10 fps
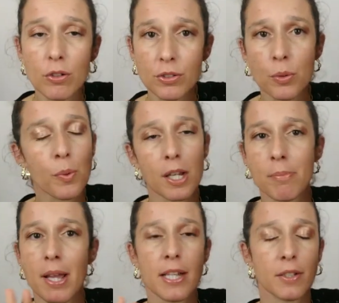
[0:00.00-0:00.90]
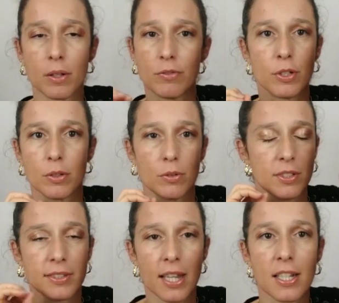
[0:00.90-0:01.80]
also well made, the
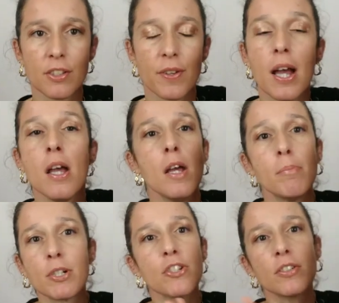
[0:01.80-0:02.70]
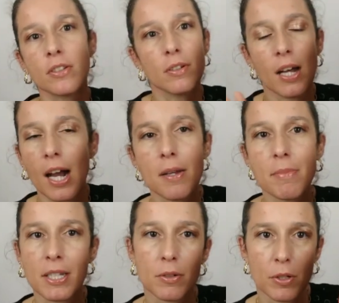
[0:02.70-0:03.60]
style is there, but just
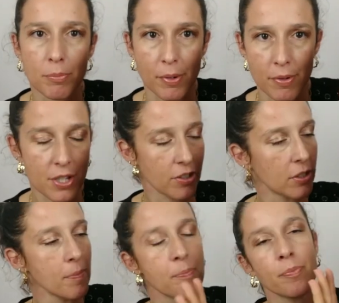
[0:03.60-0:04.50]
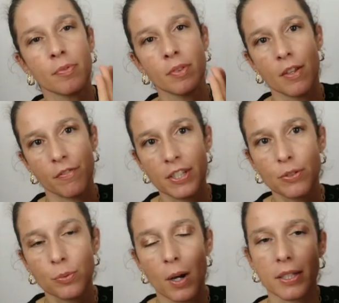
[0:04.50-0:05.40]
I make a comparison.
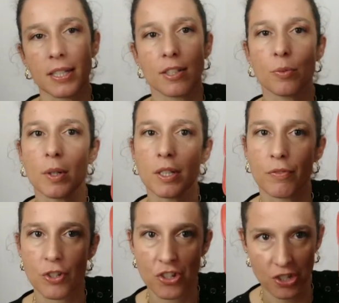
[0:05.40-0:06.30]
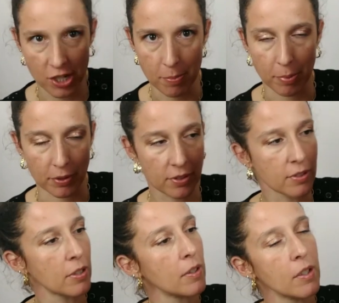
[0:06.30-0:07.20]
This one is one of the
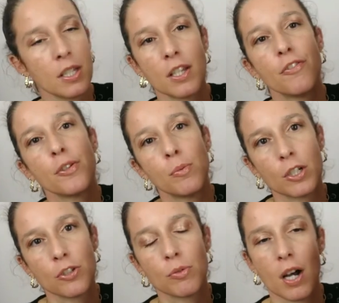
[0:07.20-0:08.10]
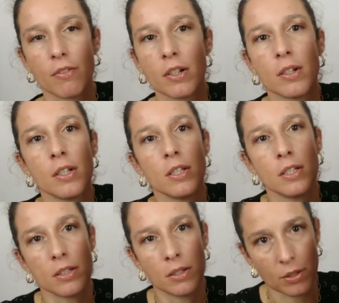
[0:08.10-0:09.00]
cheapest if you want to have
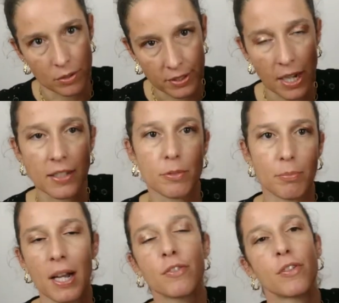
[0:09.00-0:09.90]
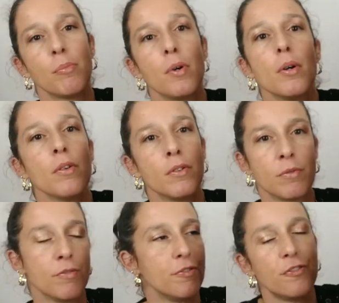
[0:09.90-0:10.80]
a nice bag from a
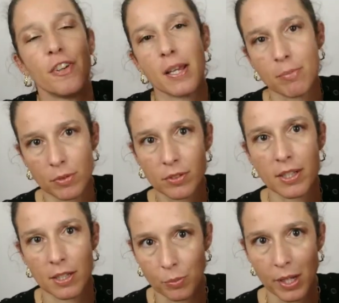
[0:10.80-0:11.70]
famous and